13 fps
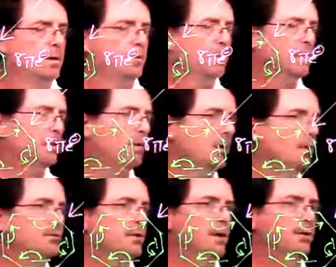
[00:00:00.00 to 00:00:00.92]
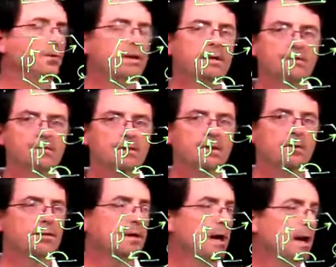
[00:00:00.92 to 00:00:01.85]
Because if we consider
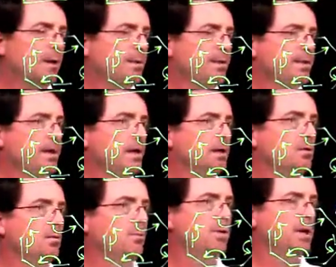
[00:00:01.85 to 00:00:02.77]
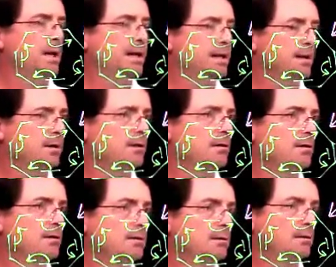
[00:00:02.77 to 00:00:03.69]
the hypothetical planar,
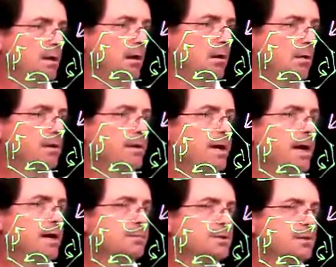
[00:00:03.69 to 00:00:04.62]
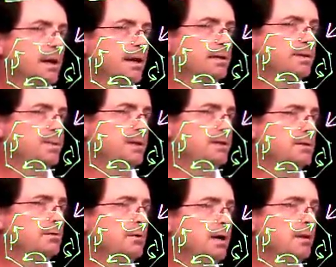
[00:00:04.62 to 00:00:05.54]
all the atoms are
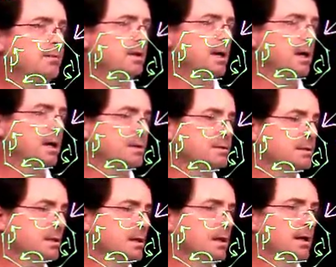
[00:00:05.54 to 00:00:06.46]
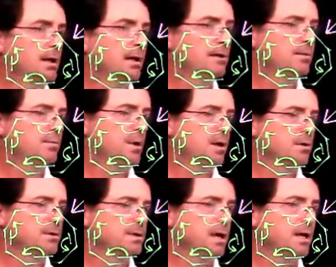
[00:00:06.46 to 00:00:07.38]
sp2 hybridized, it's
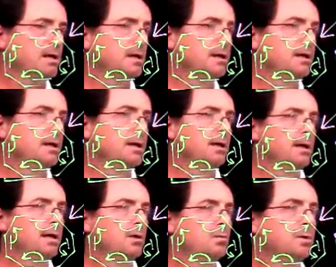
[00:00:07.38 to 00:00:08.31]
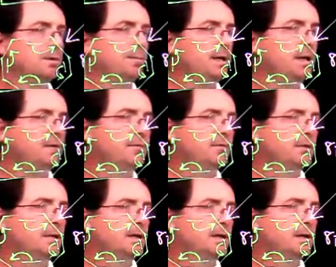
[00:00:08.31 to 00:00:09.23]
monocyclic, it would be
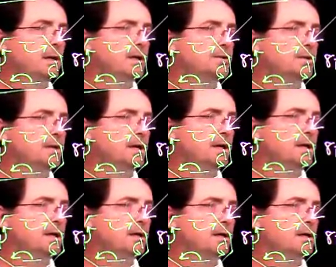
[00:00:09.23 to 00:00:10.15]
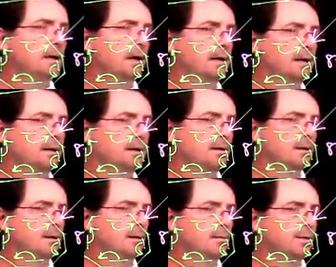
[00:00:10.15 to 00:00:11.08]
fully conjugated. I can
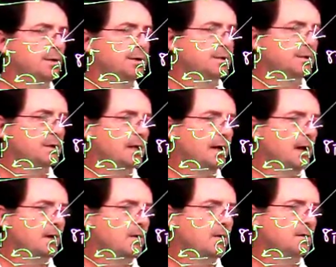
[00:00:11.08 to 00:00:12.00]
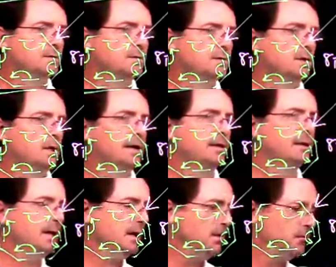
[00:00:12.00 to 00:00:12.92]
push the arrows like
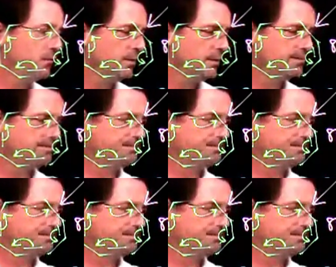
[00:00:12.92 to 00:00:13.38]
this.